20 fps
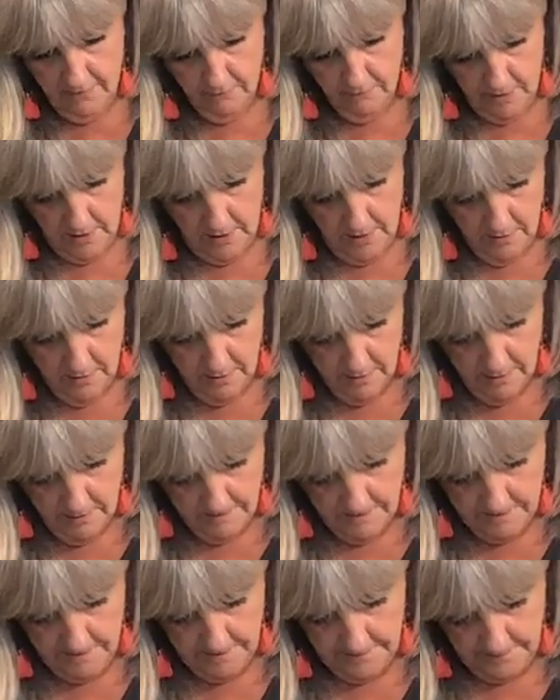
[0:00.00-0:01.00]
The short
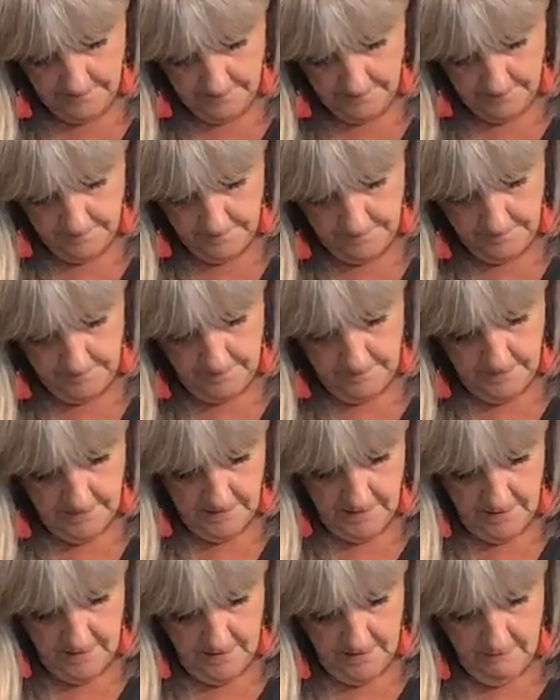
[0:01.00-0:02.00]
fat one.
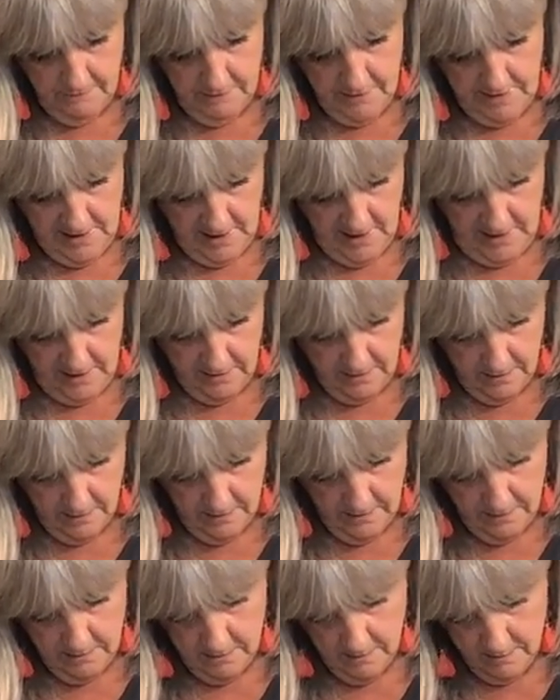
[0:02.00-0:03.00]
I
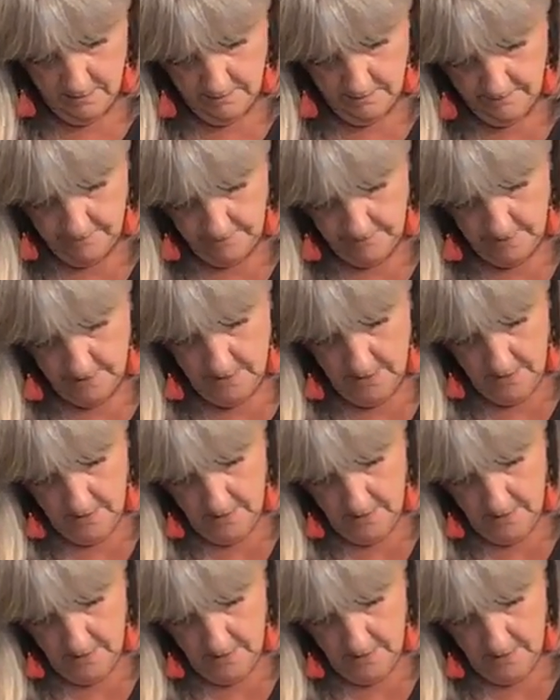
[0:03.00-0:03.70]
can relate.